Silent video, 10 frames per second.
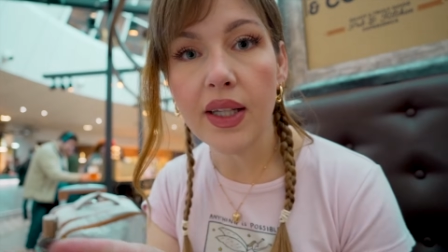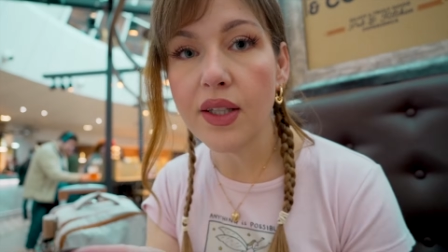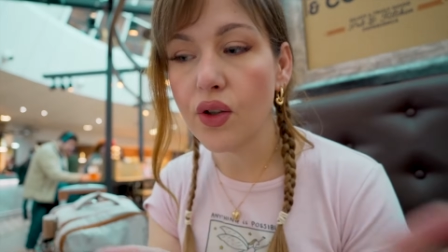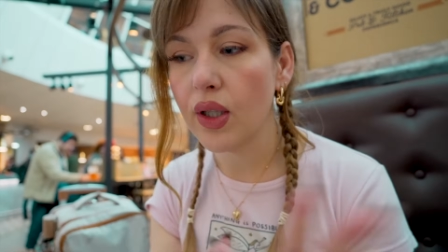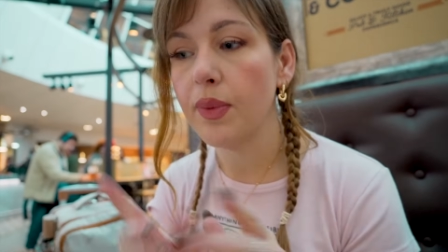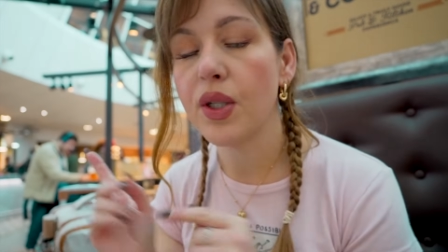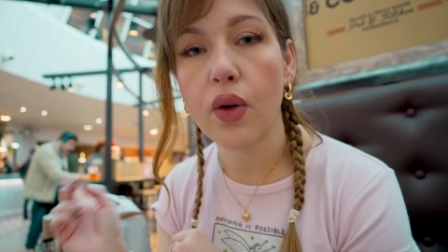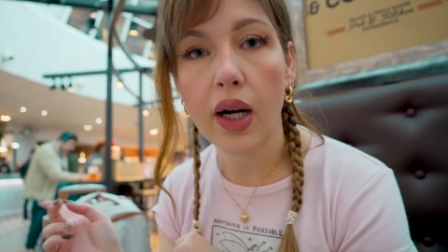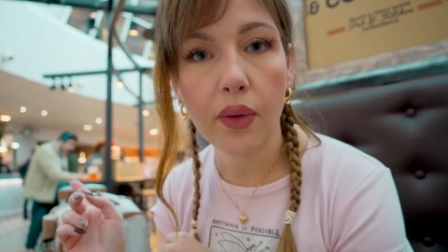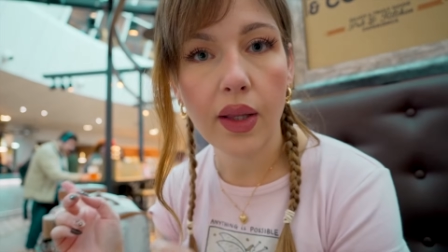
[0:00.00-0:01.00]
this trip to go
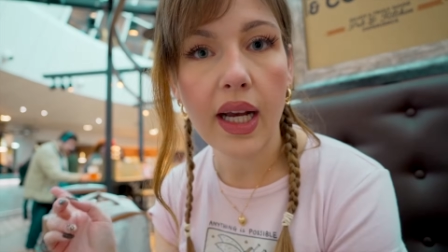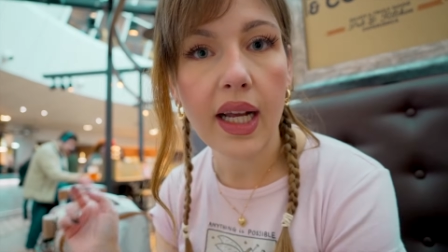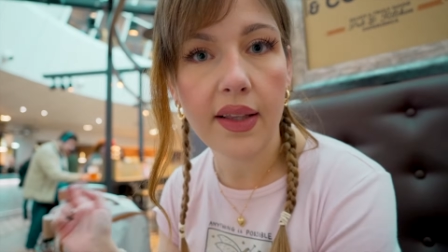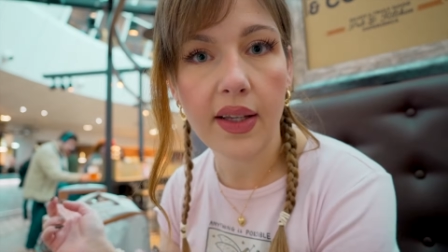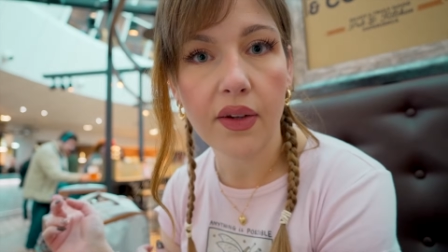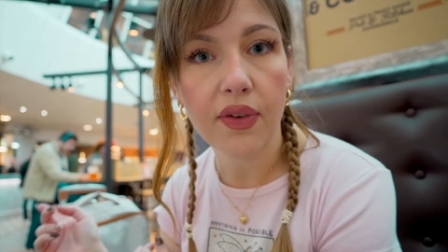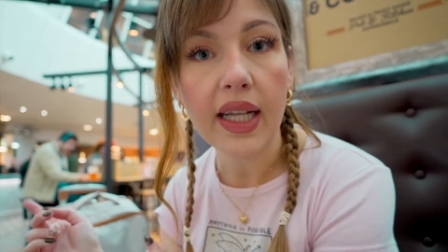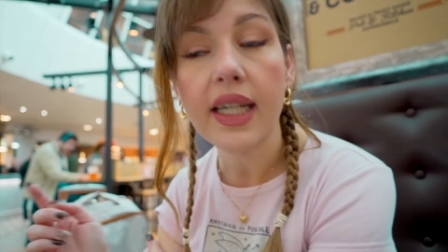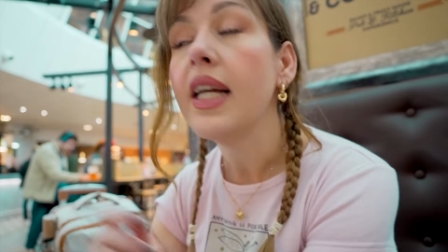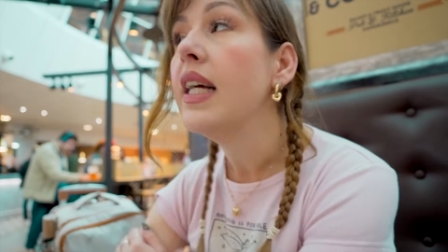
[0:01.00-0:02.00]
out there in the event.